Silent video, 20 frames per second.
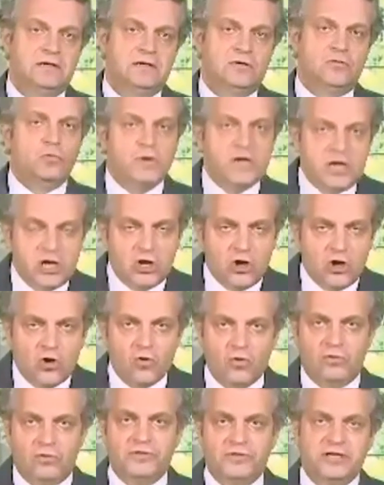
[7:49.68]
We
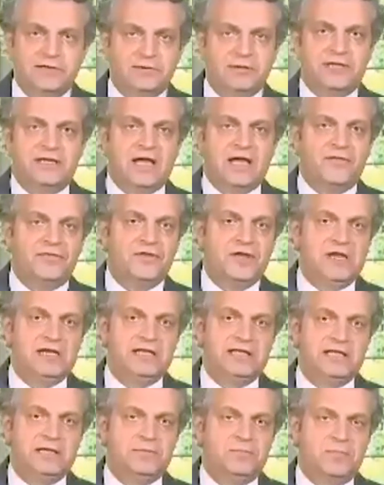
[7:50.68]
know this was not the
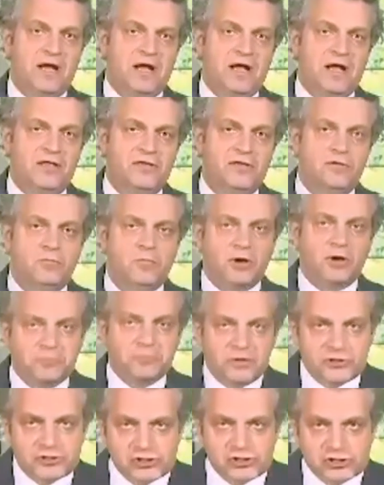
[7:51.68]
easy path, but
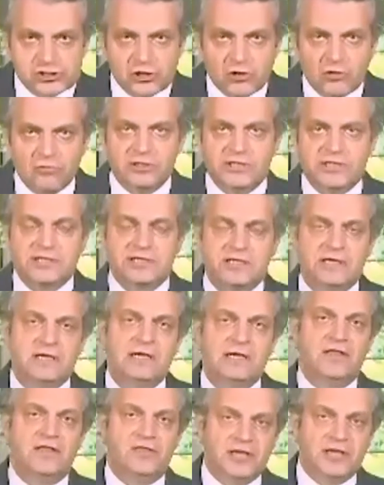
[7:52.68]
we chose
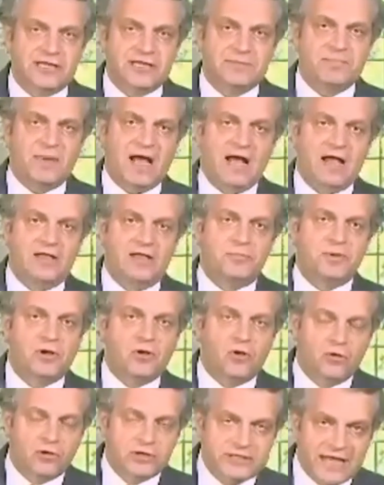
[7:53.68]
this path
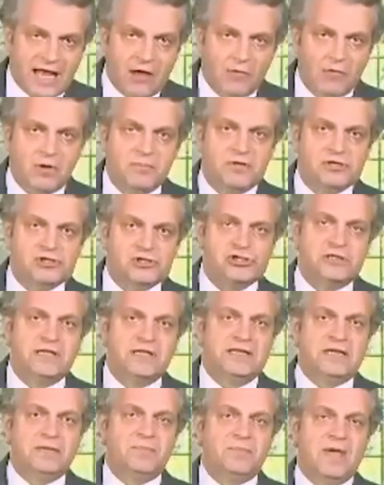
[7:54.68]
because our mission
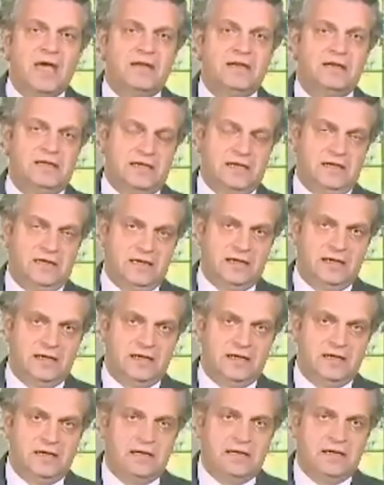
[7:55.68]
demanded it.
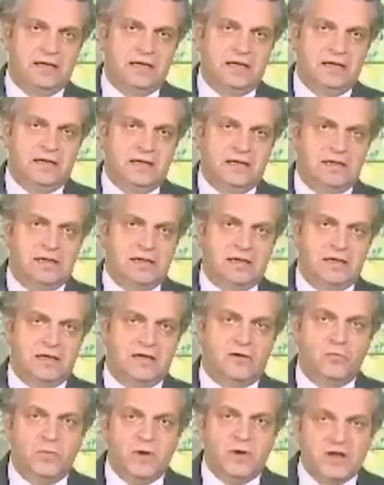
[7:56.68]

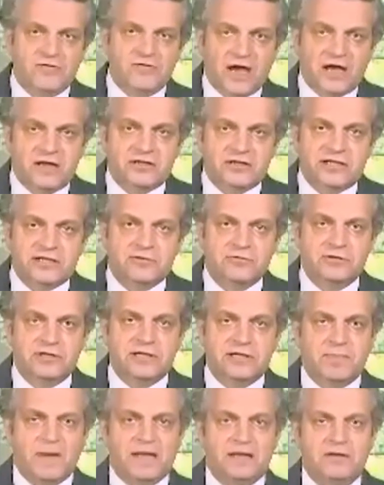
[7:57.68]
We invited students
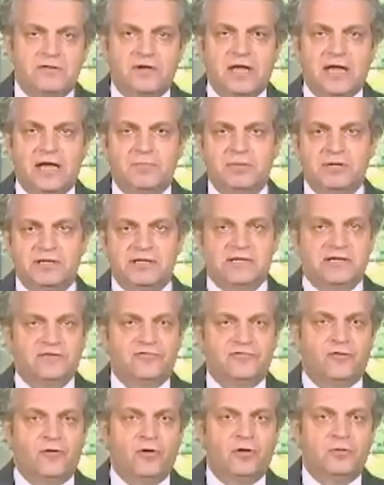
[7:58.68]
back to campus this
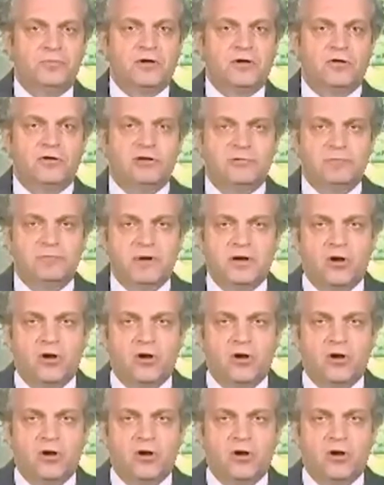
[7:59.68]
fall because we're